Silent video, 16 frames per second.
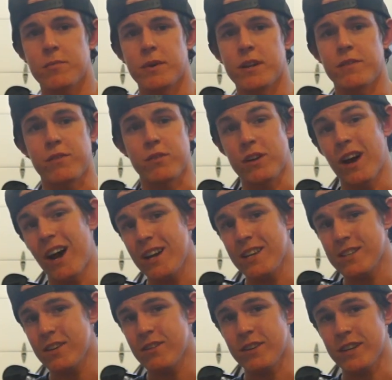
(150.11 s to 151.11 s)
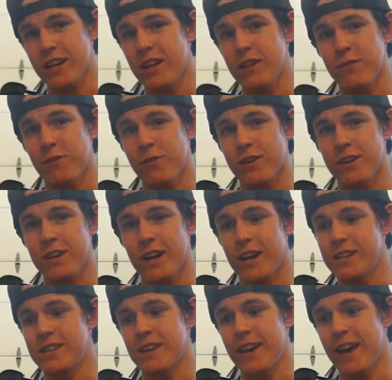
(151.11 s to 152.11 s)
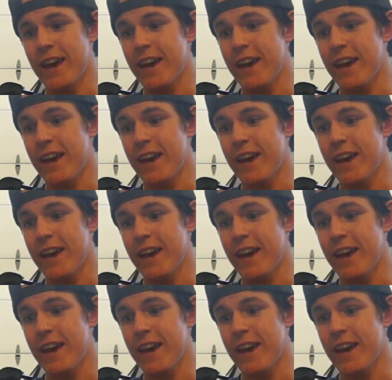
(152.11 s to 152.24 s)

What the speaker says: but if you're not in Southern California and I say,